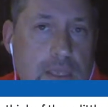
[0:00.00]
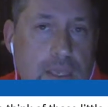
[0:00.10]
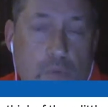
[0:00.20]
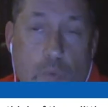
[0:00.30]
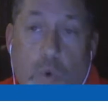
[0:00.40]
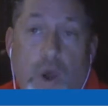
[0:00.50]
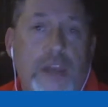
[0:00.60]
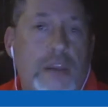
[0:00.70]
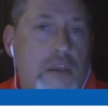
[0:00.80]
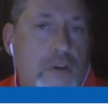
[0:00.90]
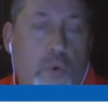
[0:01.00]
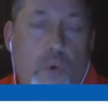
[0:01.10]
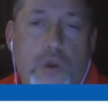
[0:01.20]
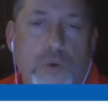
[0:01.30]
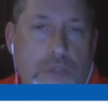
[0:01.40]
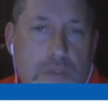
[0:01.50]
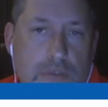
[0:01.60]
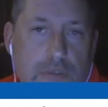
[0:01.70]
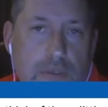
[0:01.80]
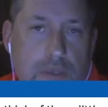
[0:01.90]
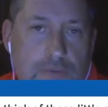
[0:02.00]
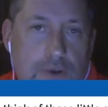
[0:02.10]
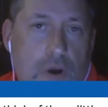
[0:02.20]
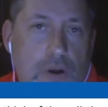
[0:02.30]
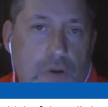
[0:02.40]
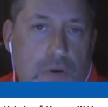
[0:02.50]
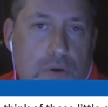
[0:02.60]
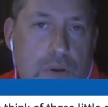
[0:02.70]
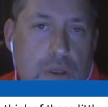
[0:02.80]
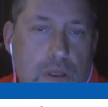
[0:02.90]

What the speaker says: in one quote of an article,